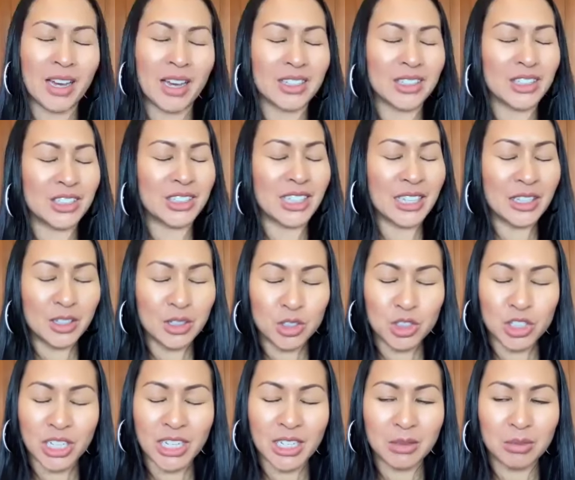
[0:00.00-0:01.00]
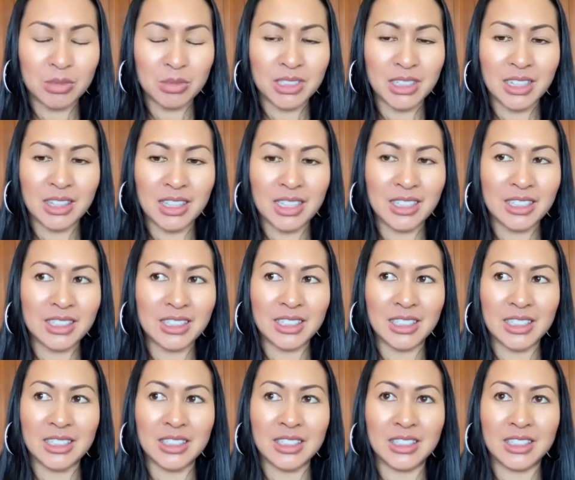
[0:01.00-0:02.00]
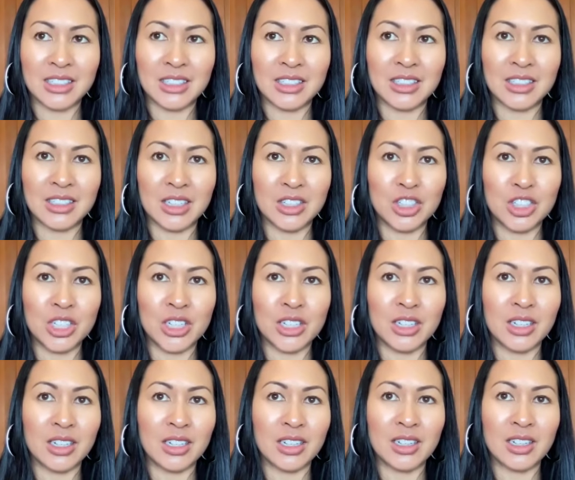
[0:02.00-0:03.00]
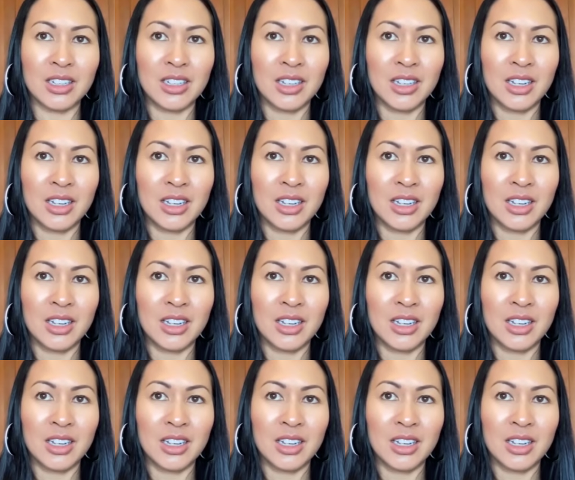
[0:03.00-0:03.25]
gosh, thank you, James. This is such a